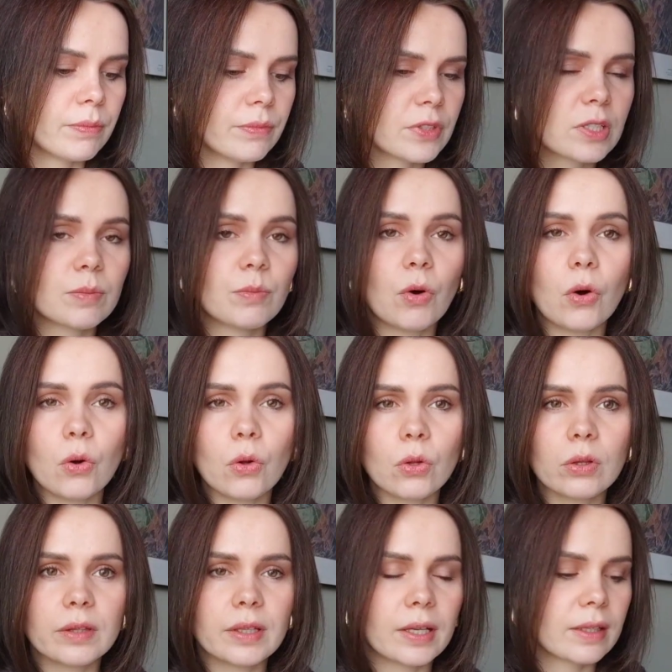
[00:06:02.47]

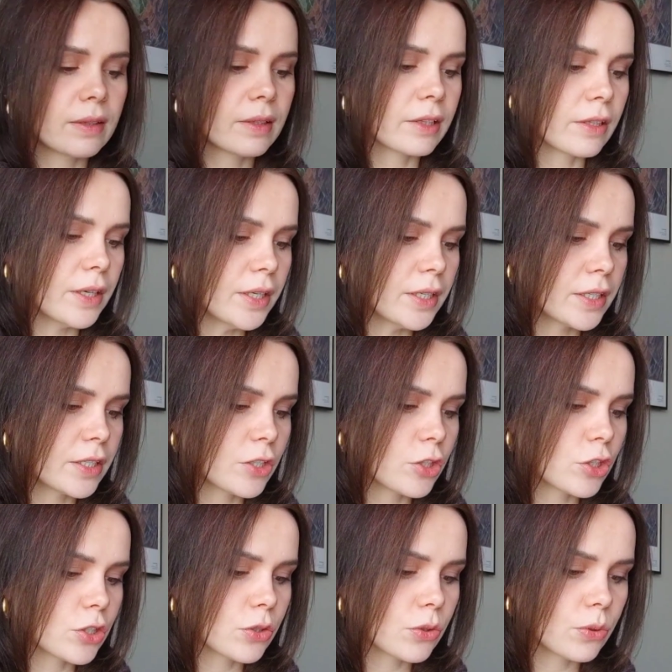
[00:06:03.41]
small, not
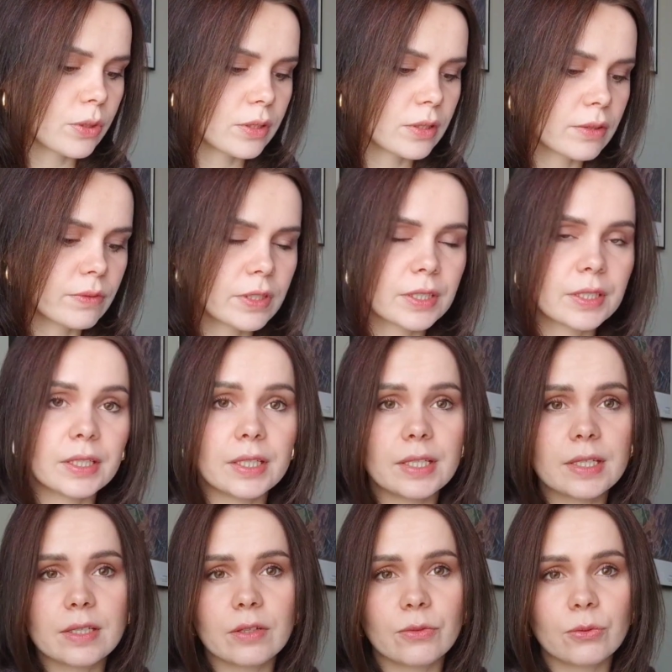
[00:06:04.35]
large, so it's very
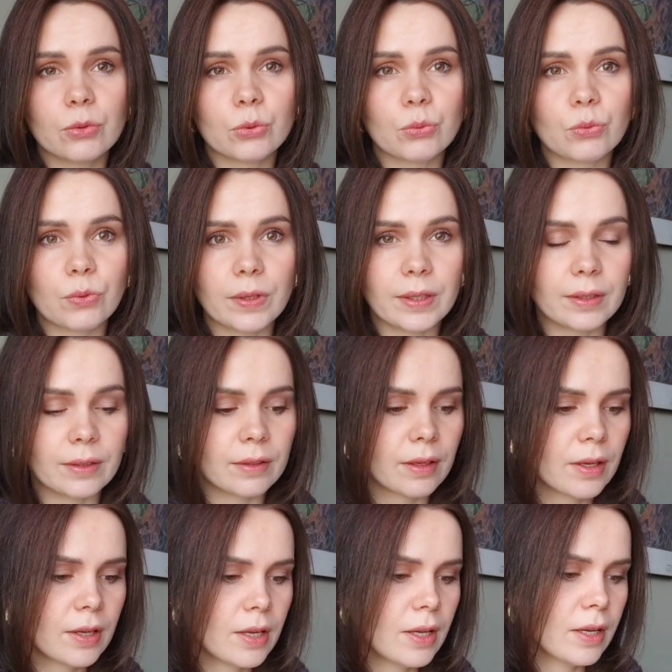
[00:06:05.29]
easy to
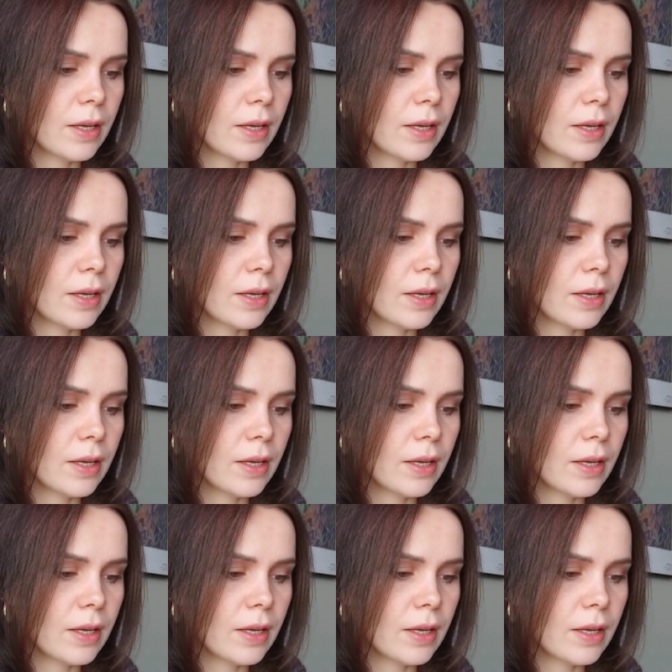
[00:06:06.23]
read.